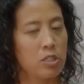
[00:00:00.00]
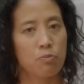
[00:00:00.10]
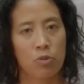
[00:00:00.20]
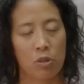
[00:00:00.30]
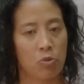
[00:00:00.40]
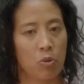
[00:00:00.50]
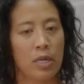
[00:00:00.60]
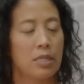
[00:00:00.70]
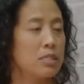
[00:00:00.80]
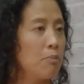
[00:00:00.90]
And just breathe through it,
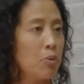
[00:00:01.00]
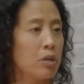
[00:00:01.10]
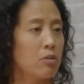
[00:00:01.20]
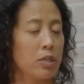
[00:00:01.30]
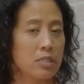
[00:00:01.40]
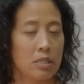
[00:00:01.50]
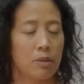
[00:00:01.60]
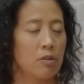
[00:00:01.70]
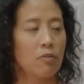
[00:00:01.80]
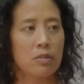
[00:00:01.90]
and at some point, you'll get
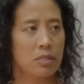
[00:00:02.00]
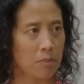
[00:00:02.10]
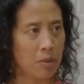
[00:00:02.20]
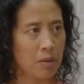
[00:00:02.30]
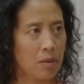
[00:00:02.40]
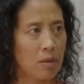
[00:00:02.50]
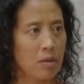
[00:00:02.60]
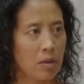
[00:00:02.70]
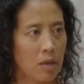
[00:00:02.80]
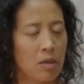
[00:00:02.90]
sleepy and you'll fall asleep,
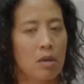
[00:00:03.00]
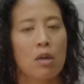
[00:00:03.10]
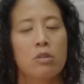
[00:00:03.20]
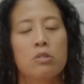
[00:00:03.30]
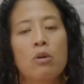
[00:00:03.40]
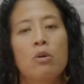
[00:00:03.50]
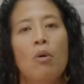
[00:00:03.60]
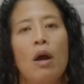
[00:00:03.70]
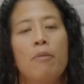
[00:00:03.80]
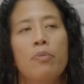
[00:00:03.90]
okay?
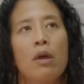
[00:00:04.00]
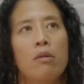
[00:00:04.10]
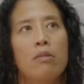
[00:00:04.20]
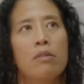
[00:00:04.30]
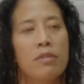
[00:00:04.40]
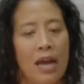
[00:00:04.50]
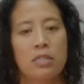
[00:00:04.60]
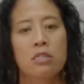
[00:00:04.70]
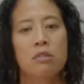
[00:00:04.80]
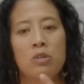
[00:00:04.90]
So um,
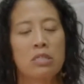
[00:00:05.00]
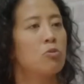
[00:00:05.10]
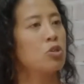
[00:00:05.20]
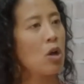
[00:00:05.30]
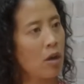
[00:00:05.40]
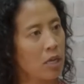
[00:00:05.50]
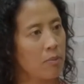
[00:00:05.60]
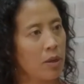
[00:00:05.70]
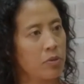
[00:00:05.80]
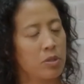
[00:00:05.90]
that's the reason we're talking
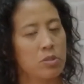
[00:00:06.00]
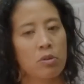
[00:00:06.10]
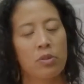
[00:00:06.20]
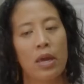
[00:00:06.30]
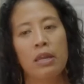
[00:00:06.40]
about this, so mm.